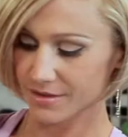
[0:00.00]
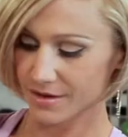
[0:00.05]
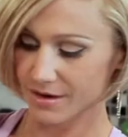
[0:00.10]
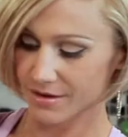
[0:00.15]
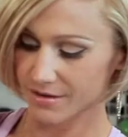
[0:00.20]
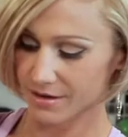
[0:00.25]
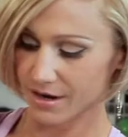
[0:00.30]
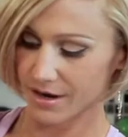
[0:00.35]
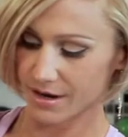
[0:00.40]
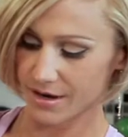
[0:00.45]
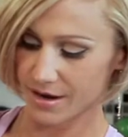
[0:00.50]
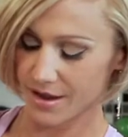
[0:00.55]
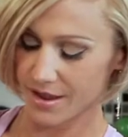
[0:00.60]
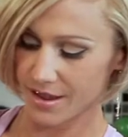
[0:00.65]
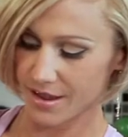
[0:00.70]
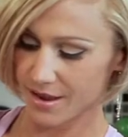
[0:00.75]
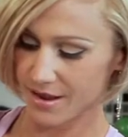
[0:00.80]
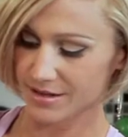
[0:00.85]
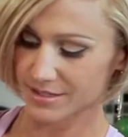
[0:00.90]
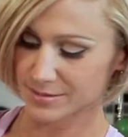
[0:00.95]
All right,
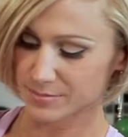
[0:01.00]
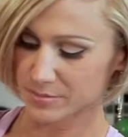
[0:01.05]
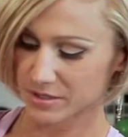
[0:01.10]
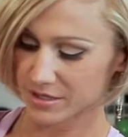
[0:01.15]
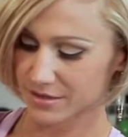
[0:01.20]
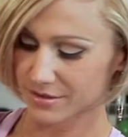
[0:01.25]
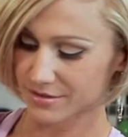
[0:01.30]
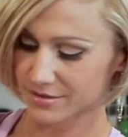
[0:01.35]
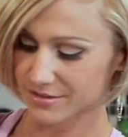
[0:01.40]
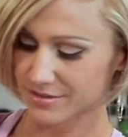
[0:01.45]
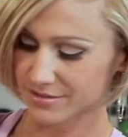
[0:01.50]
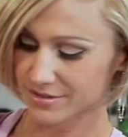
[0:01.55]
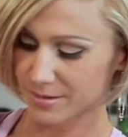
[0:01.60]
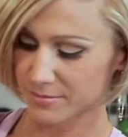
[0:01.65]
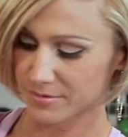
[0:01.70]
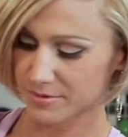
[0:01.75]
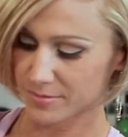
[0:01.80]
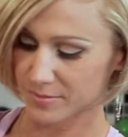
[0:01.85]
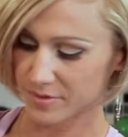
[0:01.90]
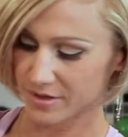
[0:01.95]
and it's being a little
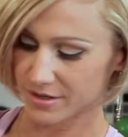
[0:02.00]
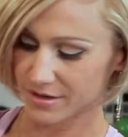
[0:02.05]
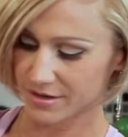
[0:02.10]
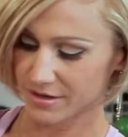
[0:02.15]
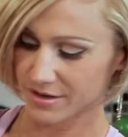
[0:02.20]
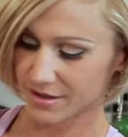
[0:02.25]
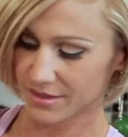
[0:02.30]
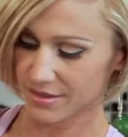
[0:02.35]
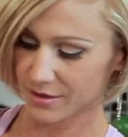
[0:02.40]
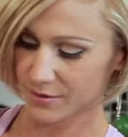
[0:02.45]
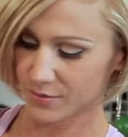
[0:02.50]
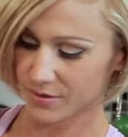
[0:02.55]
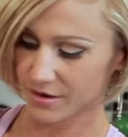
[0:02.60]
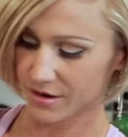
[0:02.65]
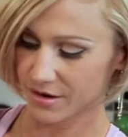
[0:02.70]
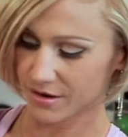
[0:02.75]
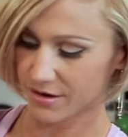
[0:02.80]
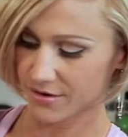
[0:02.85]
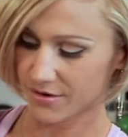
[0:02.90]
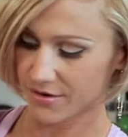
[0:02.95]
stubborn, but I think we
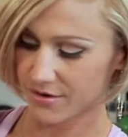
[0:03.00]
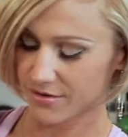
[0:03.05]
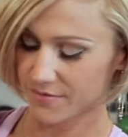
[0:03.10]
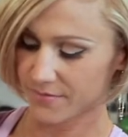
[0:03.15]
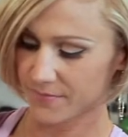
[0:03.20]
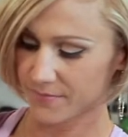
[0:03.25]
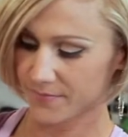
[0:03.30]
got it all.